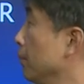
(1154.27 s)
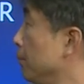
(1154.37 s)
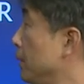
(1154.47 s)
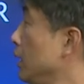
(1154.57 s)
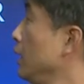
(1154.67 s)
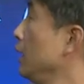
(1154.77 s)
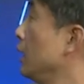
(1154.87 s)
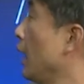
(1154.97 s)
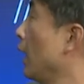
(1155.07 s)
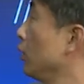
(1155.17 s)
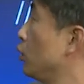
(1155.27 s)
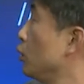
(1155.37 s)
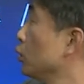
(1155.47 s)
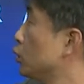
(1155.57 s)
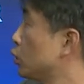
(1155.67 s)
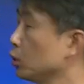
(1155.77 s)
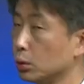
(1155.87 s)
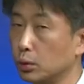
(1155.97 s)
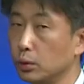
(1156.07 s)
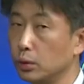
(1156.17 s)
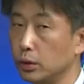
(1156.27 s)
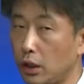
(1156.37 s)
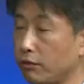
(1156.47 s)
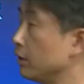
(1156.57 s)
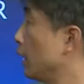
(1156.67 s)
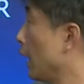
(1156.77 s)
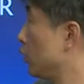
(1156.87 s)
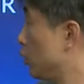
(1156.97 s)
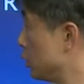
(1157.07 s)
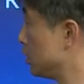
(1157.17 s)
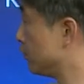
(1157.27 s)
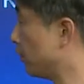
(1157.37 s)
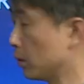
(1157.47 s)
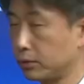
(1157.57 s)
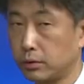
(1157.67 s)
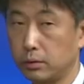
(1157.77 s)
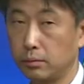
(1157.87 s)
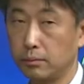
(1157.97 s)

P then Q true, given that Q is false.